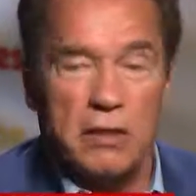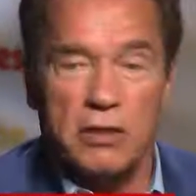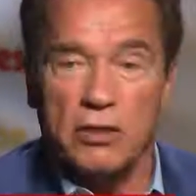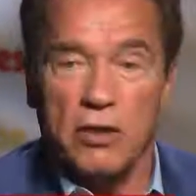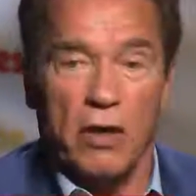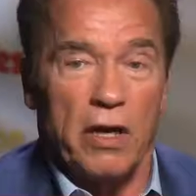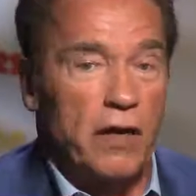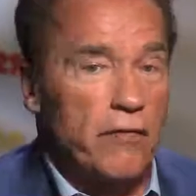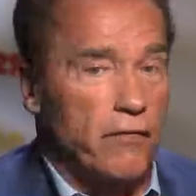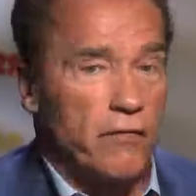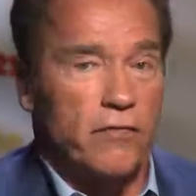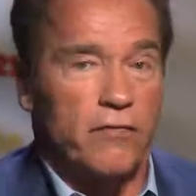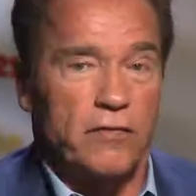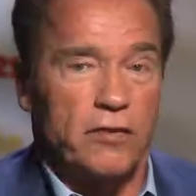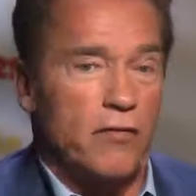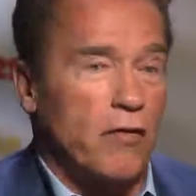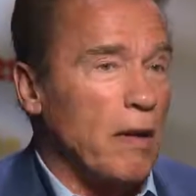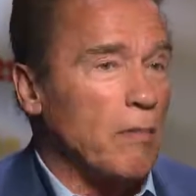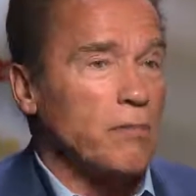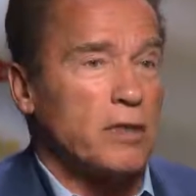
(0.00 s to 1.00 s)
So
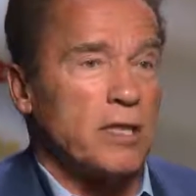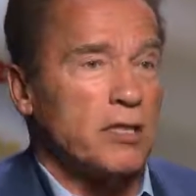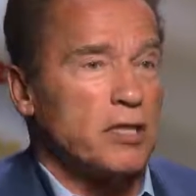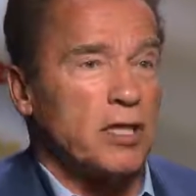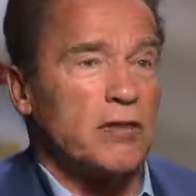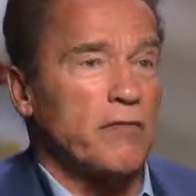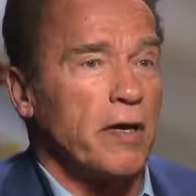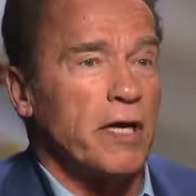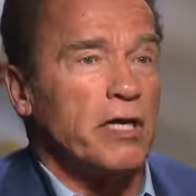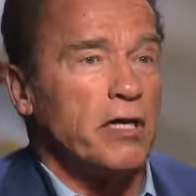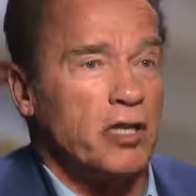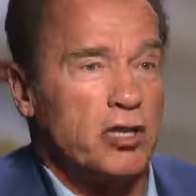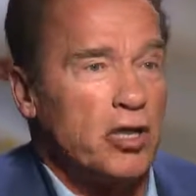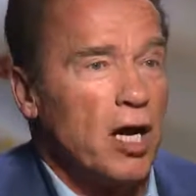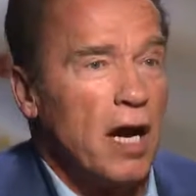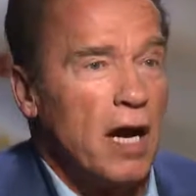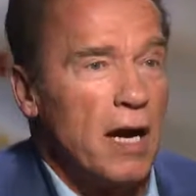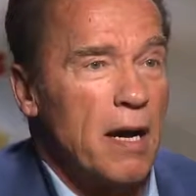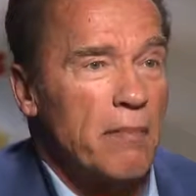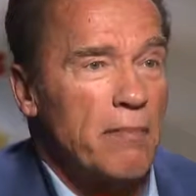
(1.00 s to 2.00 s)
if Trump does a great
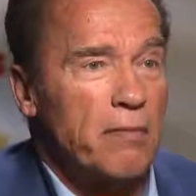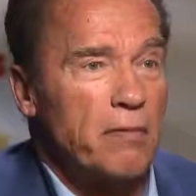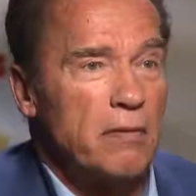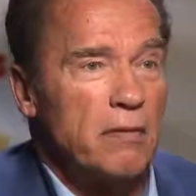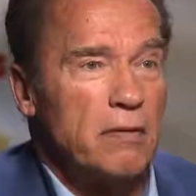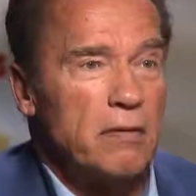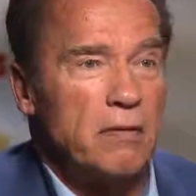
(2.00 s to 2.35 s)
job,